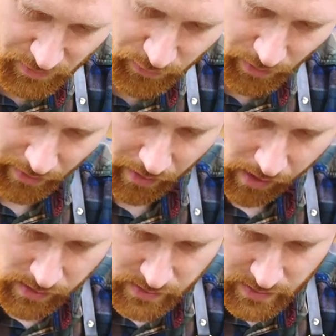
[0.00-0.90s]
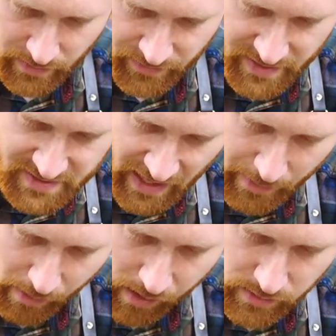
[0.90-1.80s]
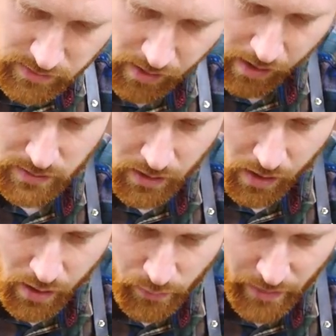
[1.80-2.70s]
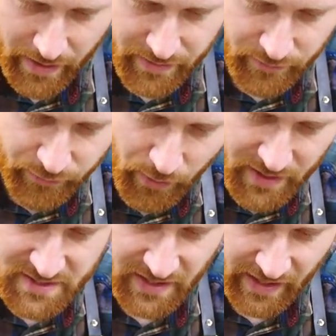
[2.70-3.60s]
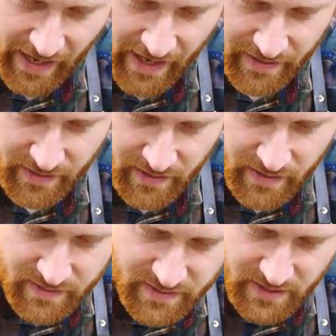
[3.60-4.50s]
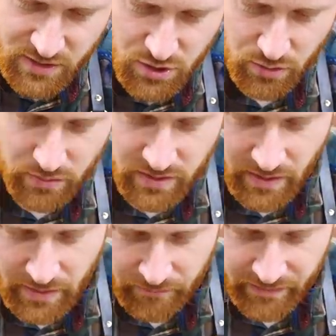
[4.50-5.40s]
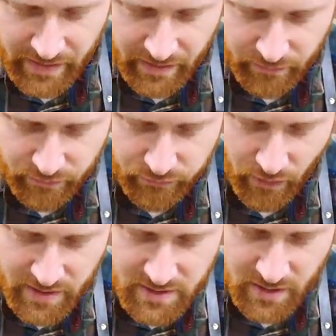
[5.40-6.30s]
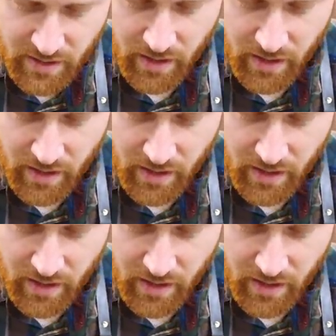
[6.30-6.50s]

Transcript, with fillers: before. This time, rather than focusing at the tooth in front